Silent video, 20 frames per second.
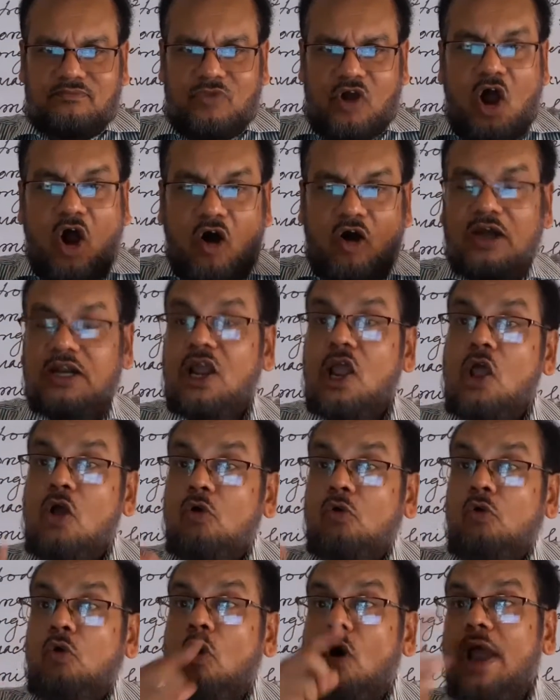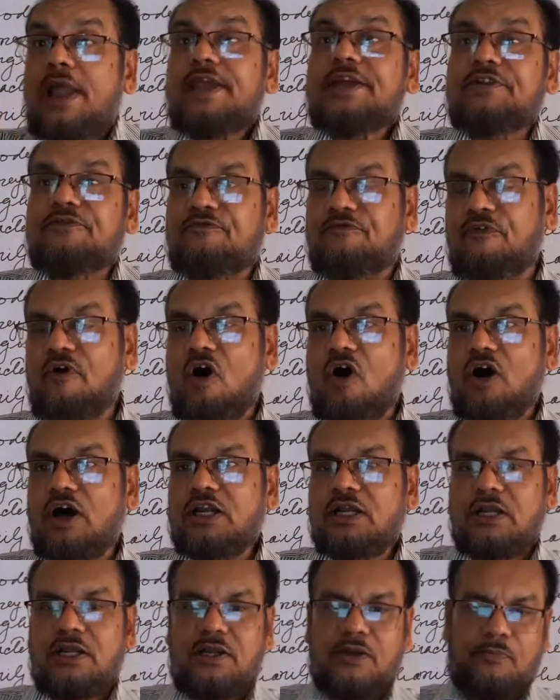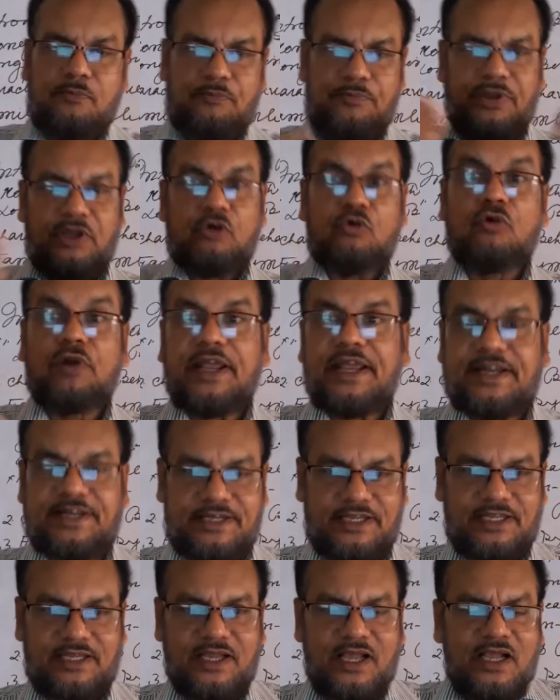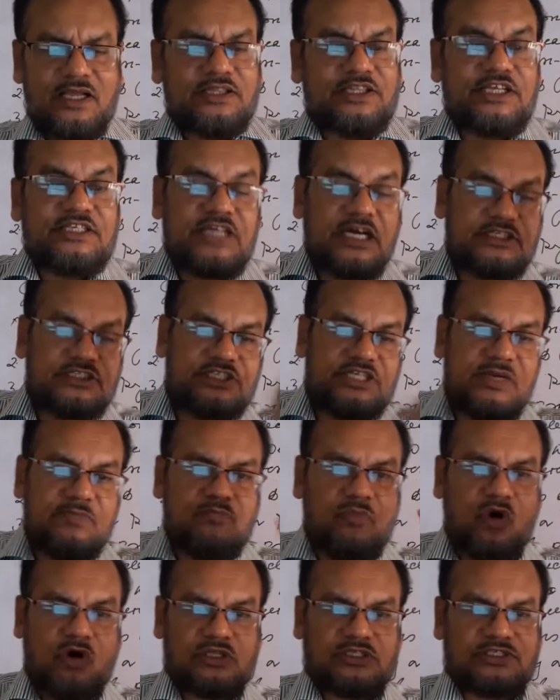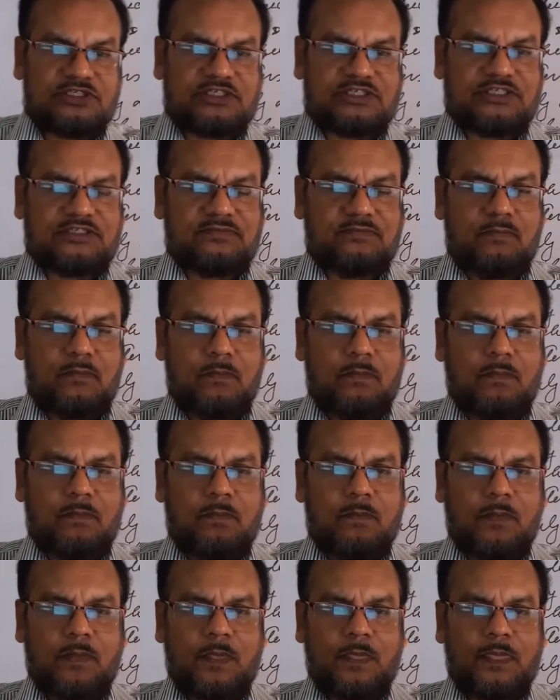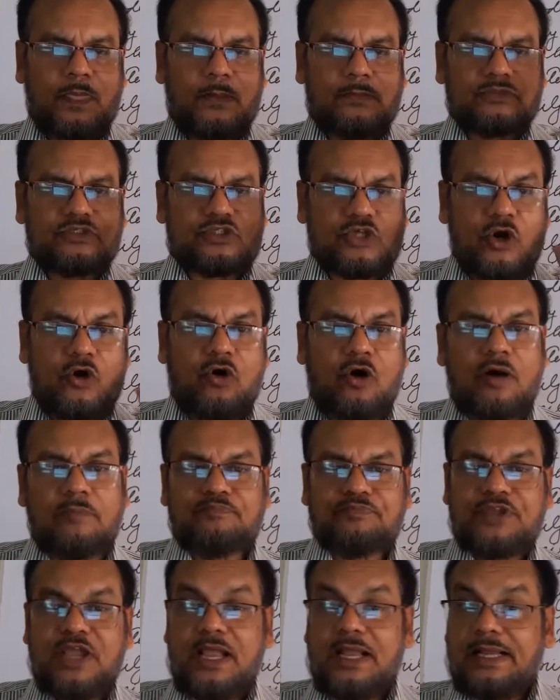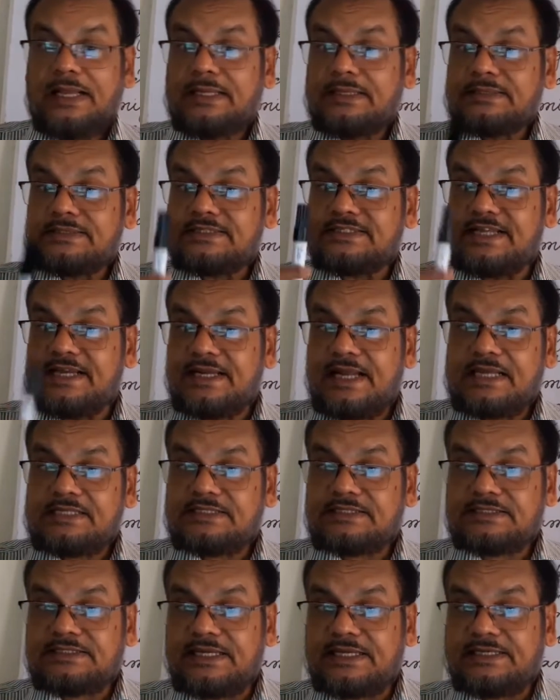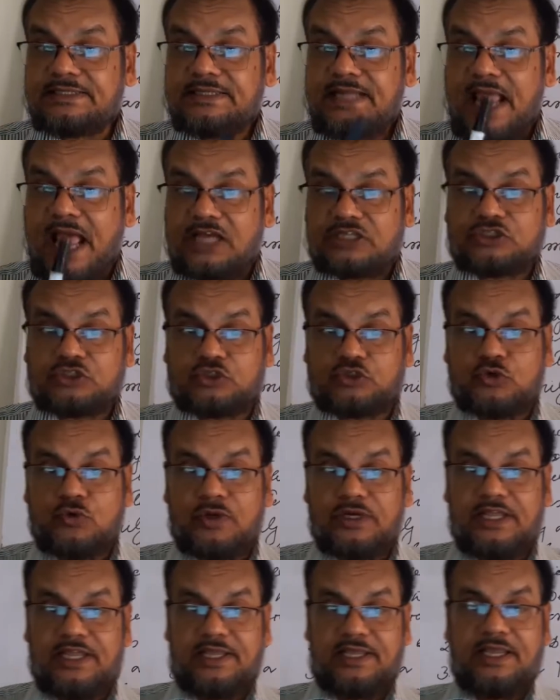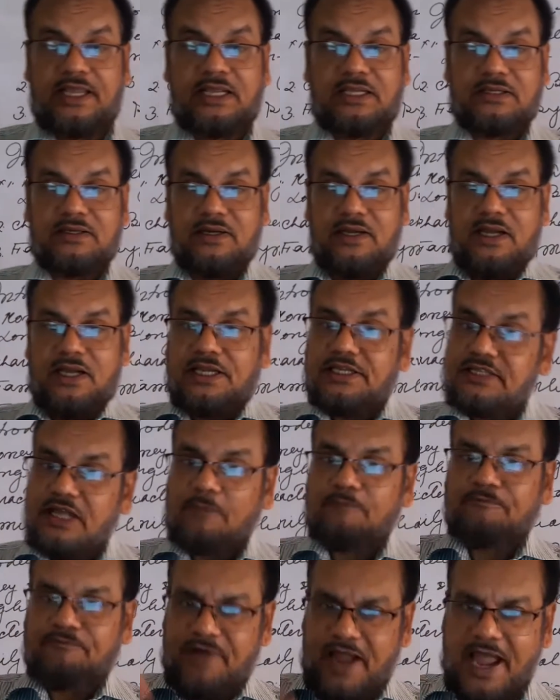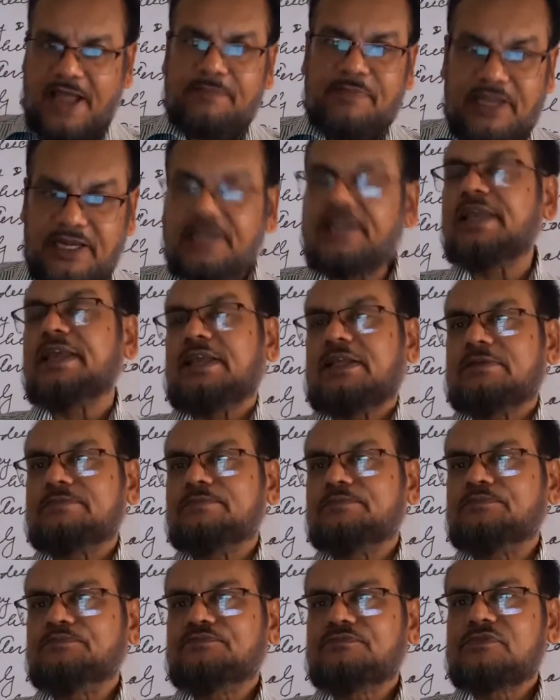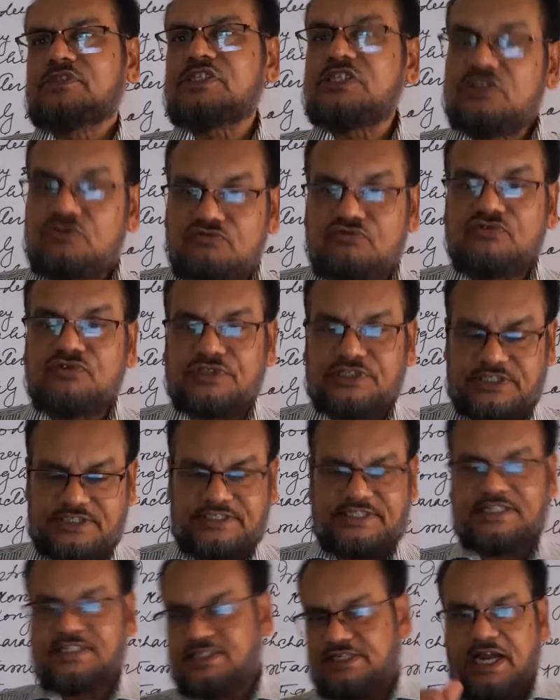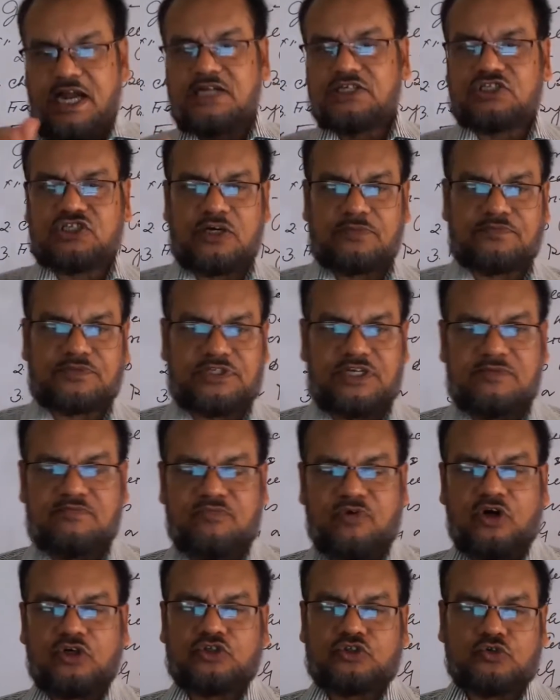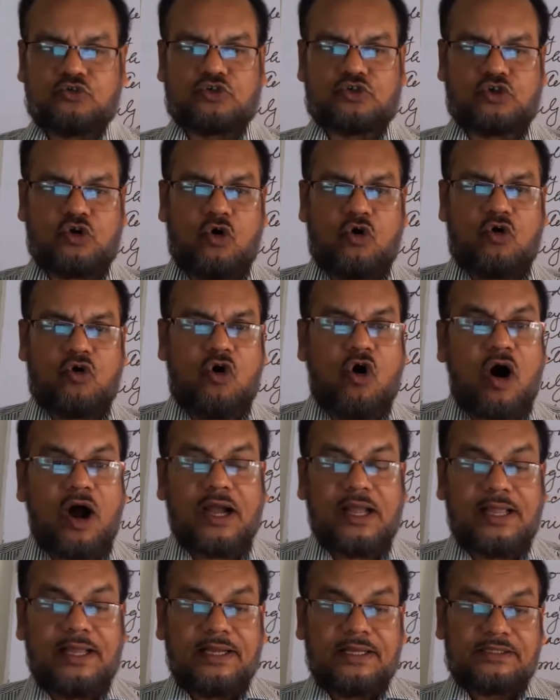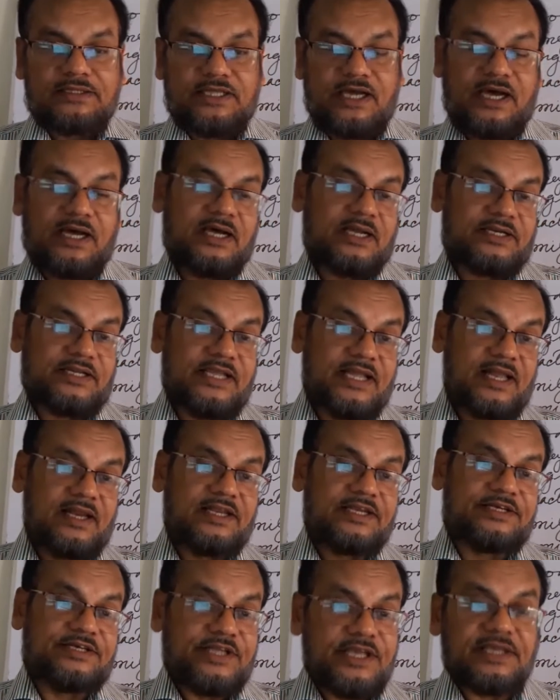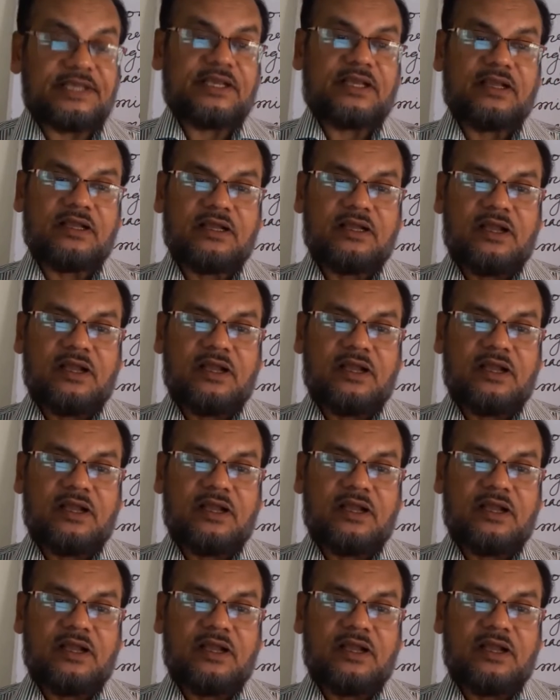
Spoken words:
or white for purity. These are symbols. So, Jane Austen actually in the family used these kinds of symbol to show the reality.